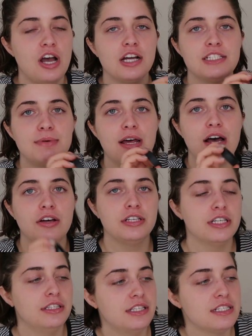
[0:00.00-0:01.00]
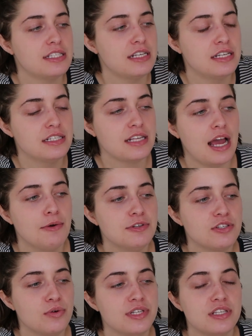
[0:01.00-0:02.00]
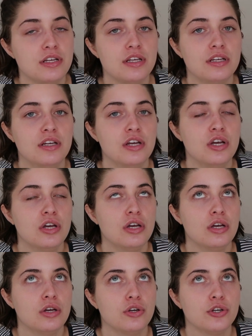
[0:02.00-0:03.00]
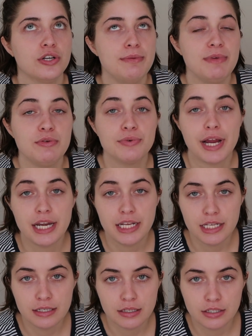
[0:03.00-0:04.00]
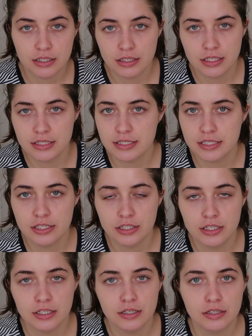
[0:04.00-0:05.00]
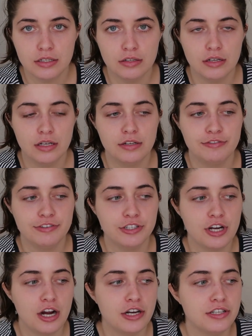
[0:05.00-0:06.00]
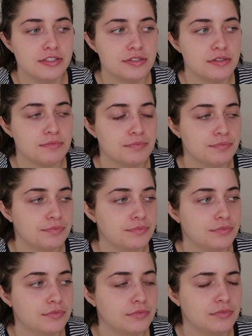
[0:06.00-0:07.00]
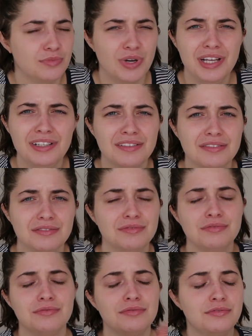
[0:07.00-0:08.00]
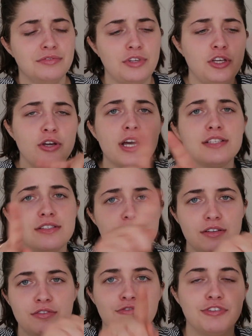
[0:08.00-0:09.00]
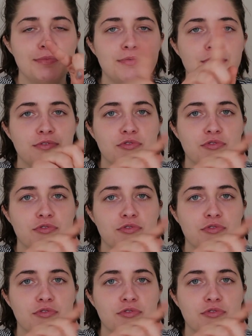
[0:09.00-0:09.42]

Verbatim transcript: talked about how good this is. I was always a creamy radiant concealer for NARS. What? you guys flip